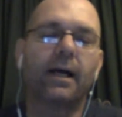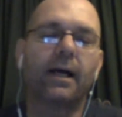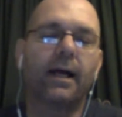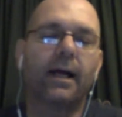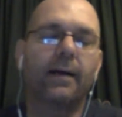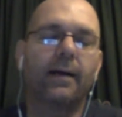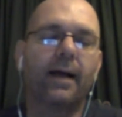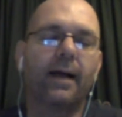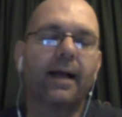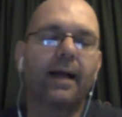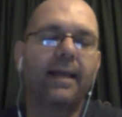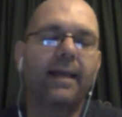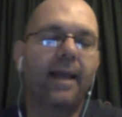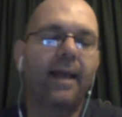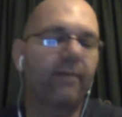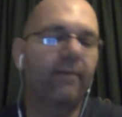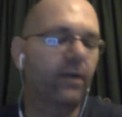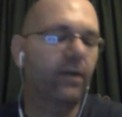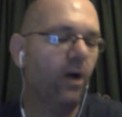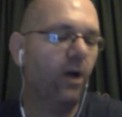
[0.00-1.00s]
I can't
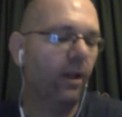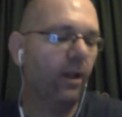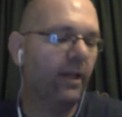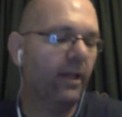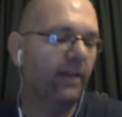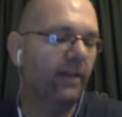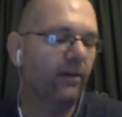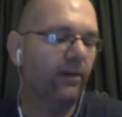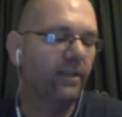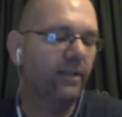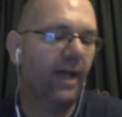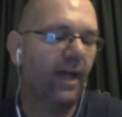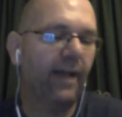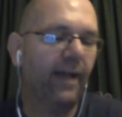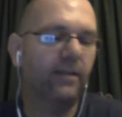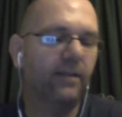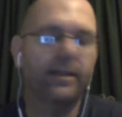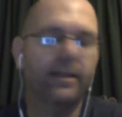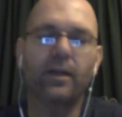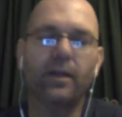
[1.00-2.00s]
recall any of their titles.
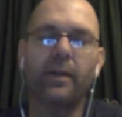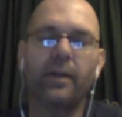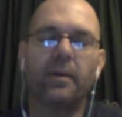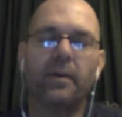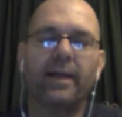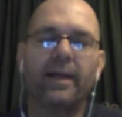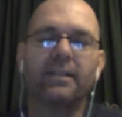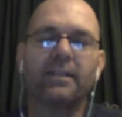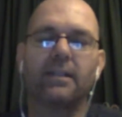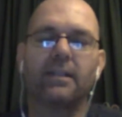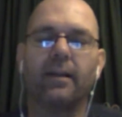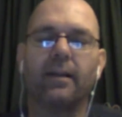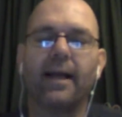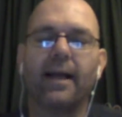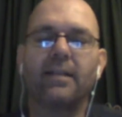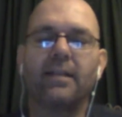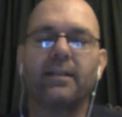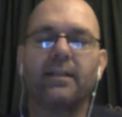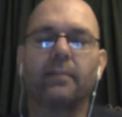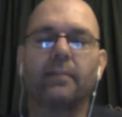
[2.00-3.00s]
I know they were like
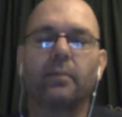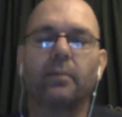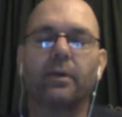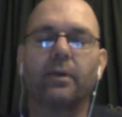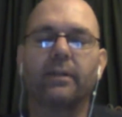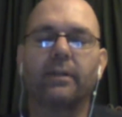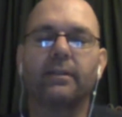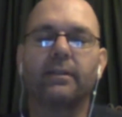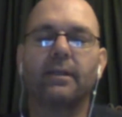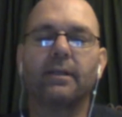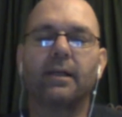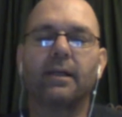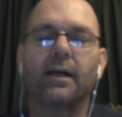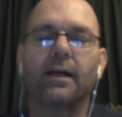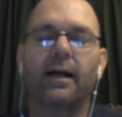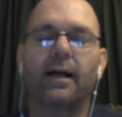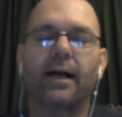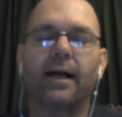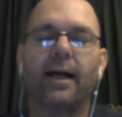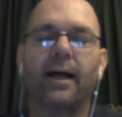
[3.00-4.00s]
scholastic books.
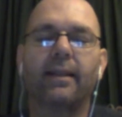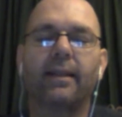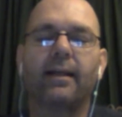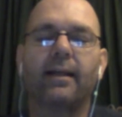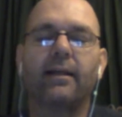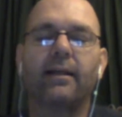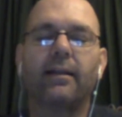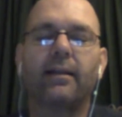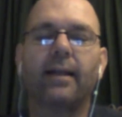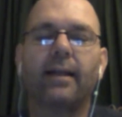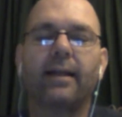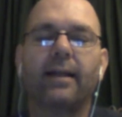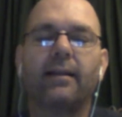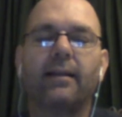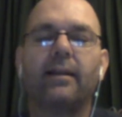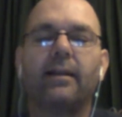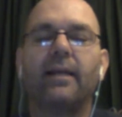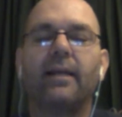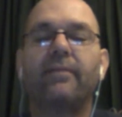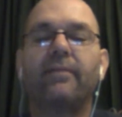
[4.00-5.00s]
Right. I think like
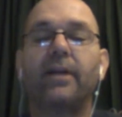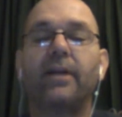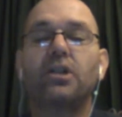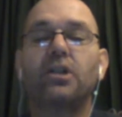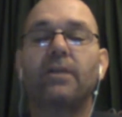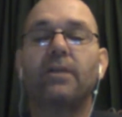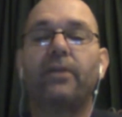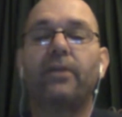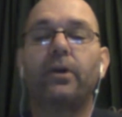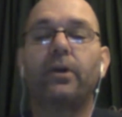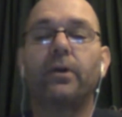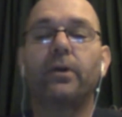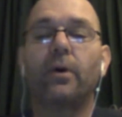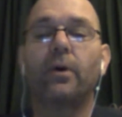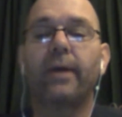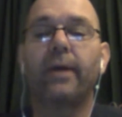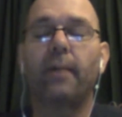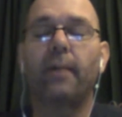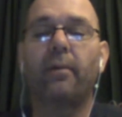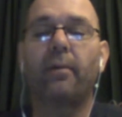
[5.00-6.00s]
The Invention of Hugo
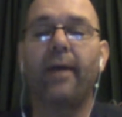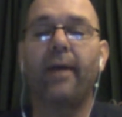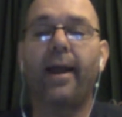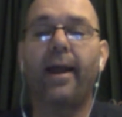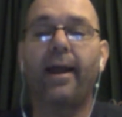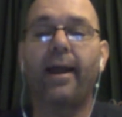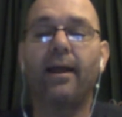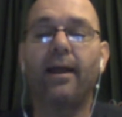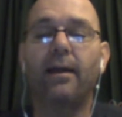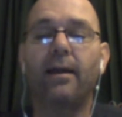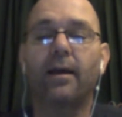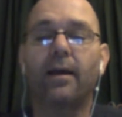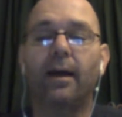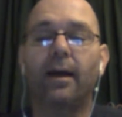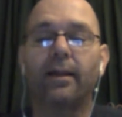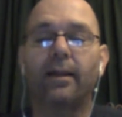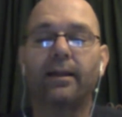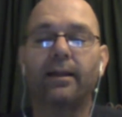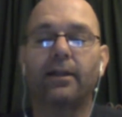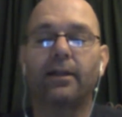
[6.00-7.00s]
Cabret
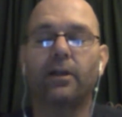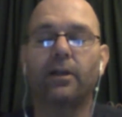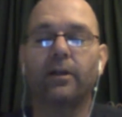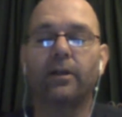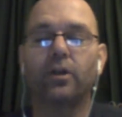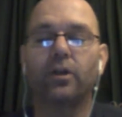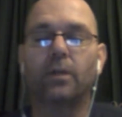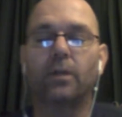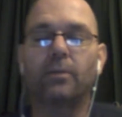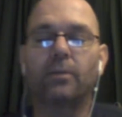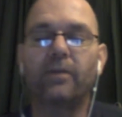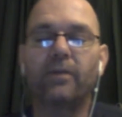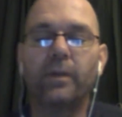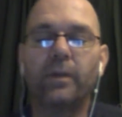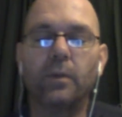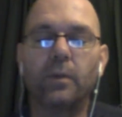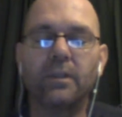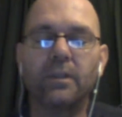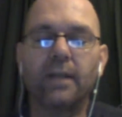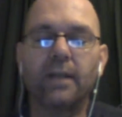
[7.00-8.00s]
that they turned into a movie
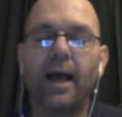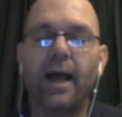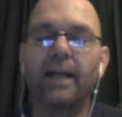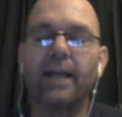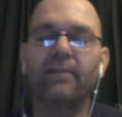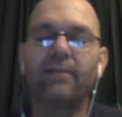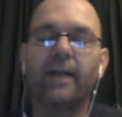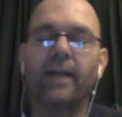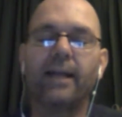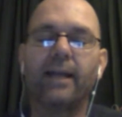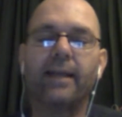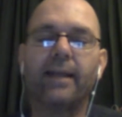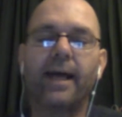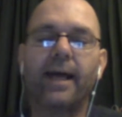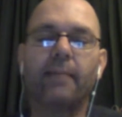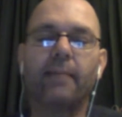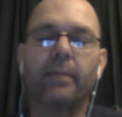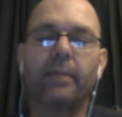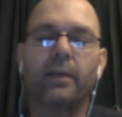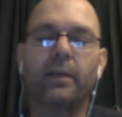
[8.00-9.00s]
was kind of like that,
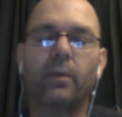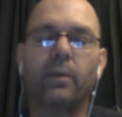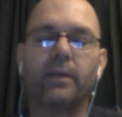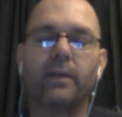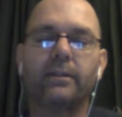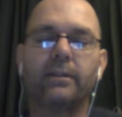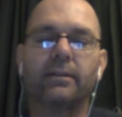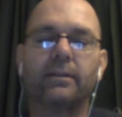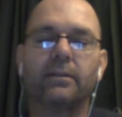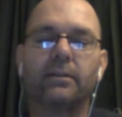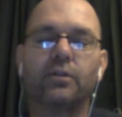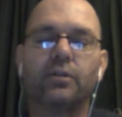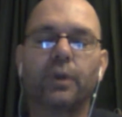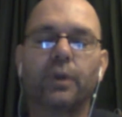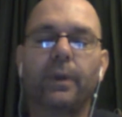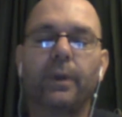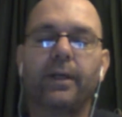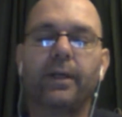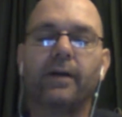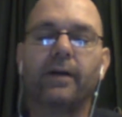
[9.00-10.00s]
but it wasn't
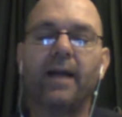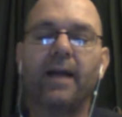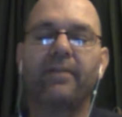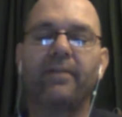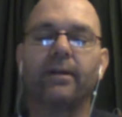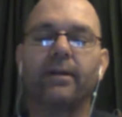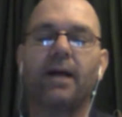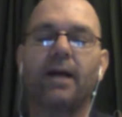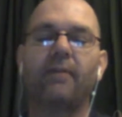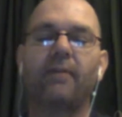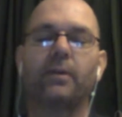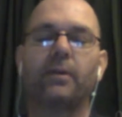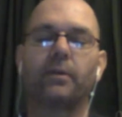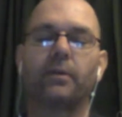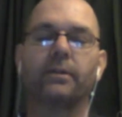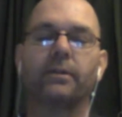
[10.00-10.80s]
truly a graphic novel.